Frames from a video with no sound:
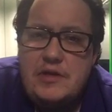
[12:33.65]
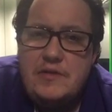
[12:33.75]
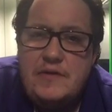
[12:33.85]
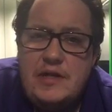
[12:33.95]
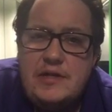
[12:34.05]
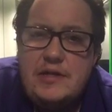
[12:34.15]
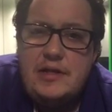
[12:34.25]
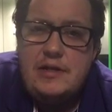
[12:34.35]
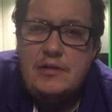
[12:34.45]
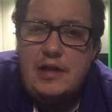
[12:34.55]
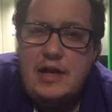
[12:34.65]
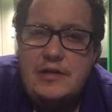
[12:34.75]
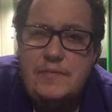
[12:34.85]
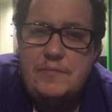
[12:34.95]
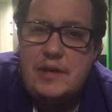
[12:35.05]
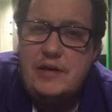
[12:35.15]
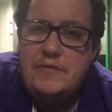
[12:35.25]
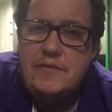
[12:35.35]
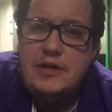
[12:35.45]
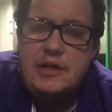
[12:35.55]
university you actually
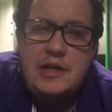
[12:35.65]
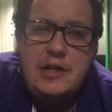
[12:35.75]
benefit,